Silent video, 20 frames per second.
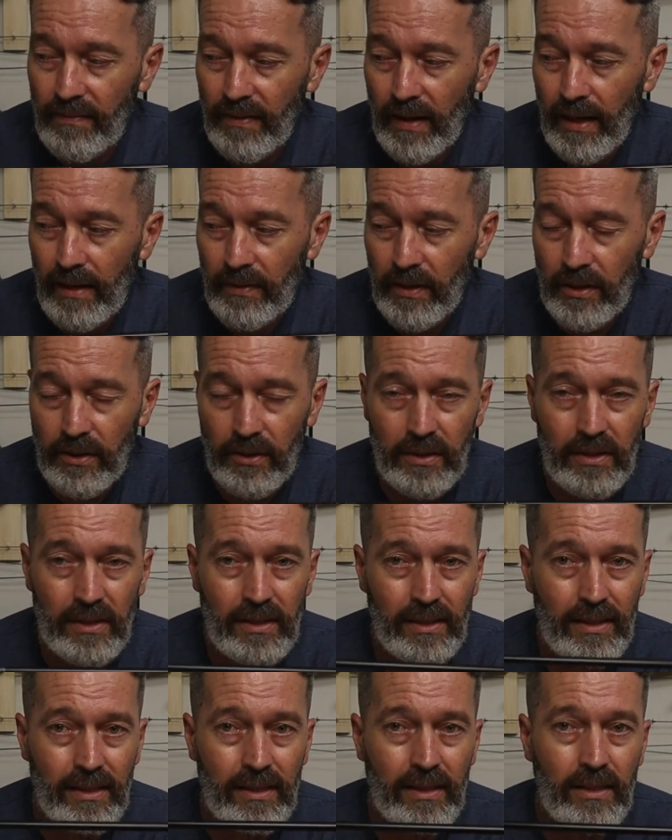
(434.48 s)

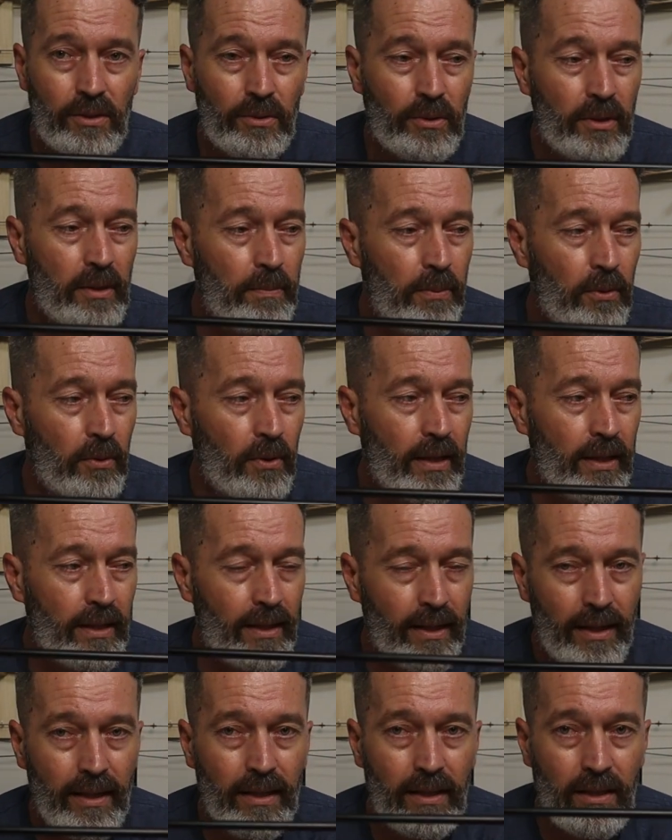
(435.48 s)

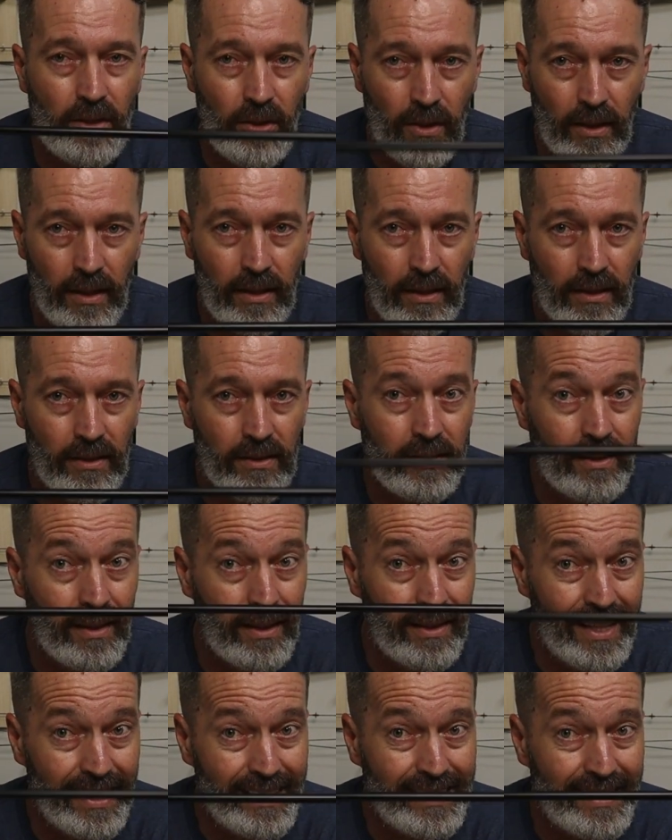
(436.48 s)
563.8 grains.
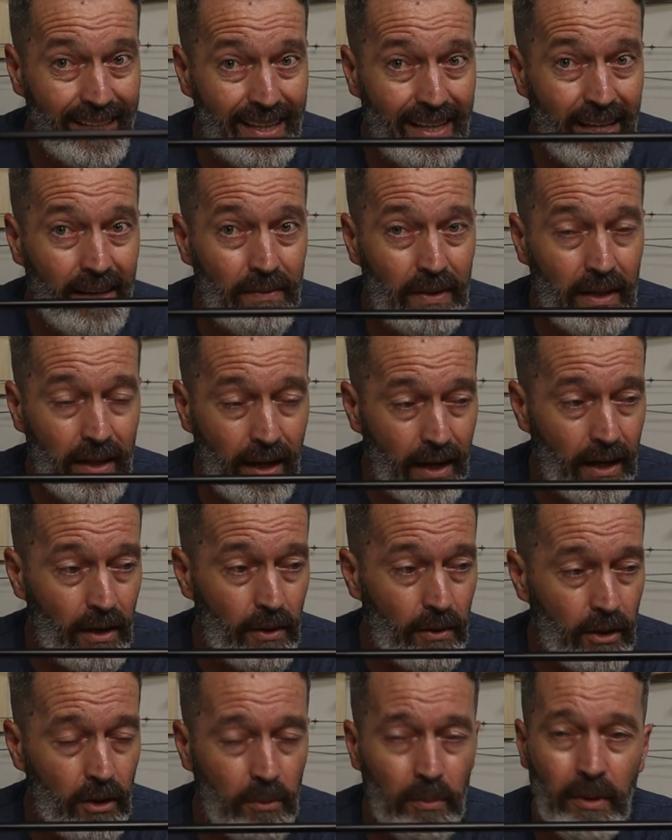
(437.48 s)
Now that's a heavy
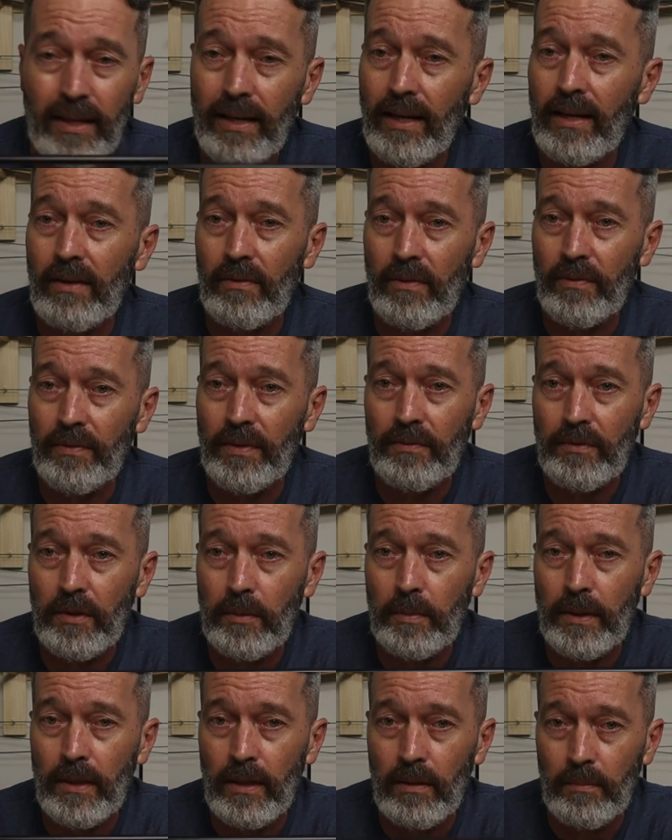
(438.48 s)
arrow, but out of a 50
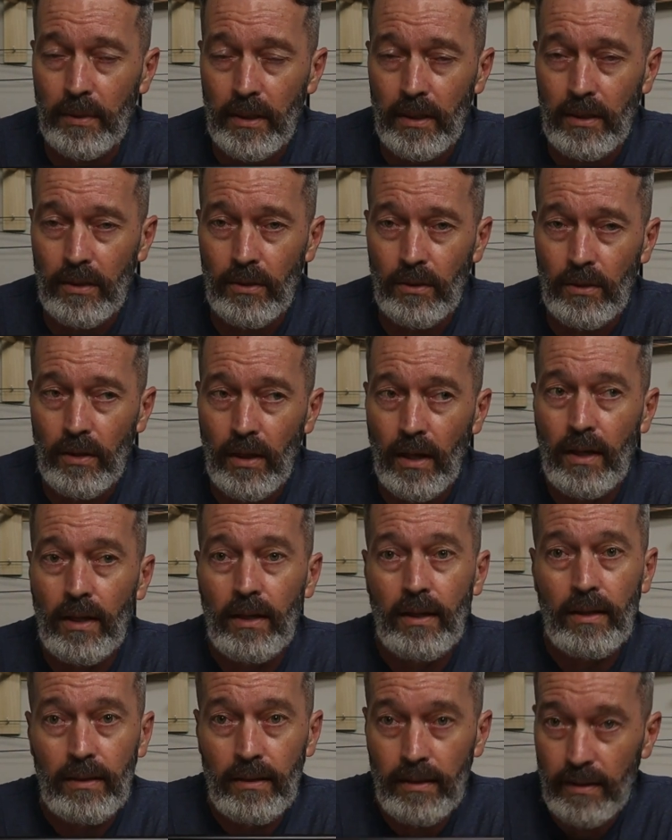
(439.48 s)
pound bow,
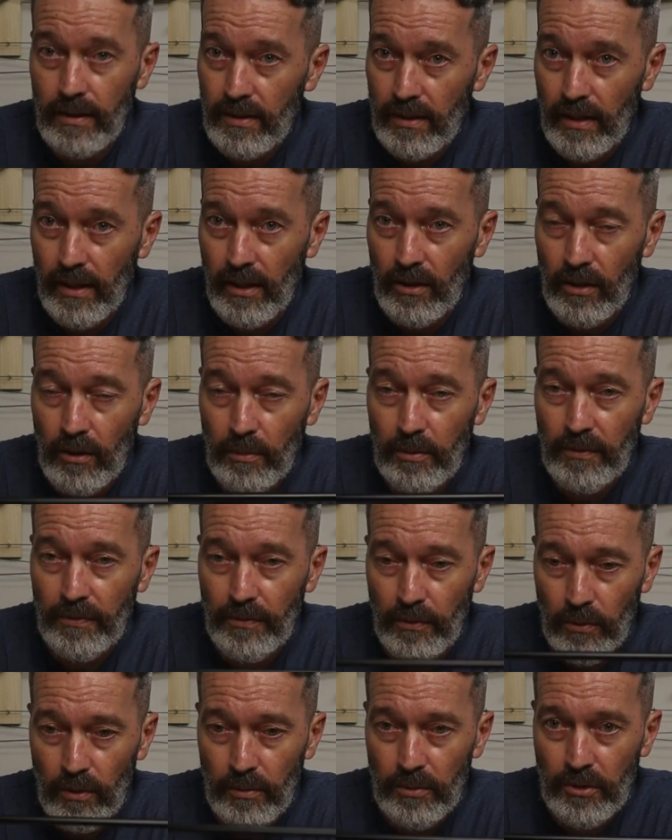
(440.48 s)
this arrow
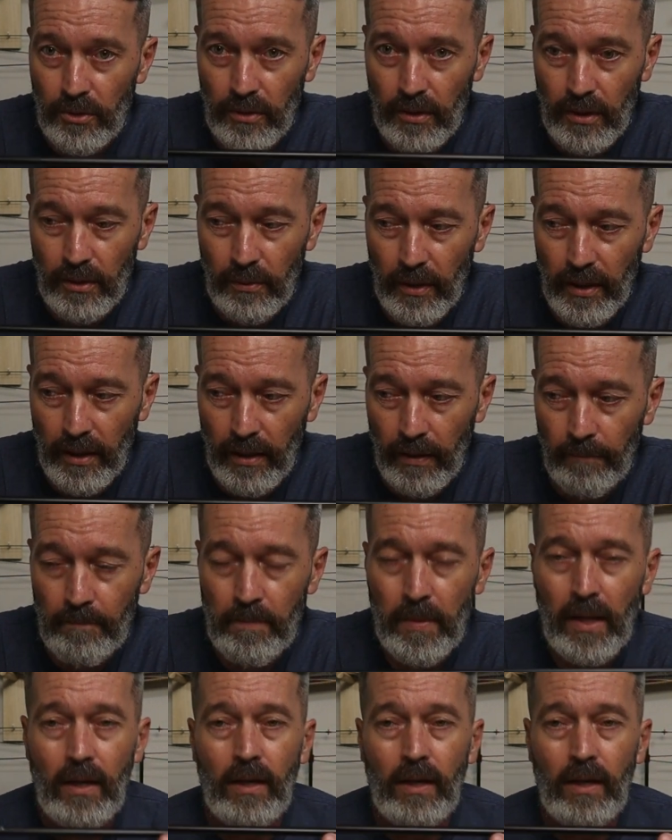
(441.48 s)
performs really well.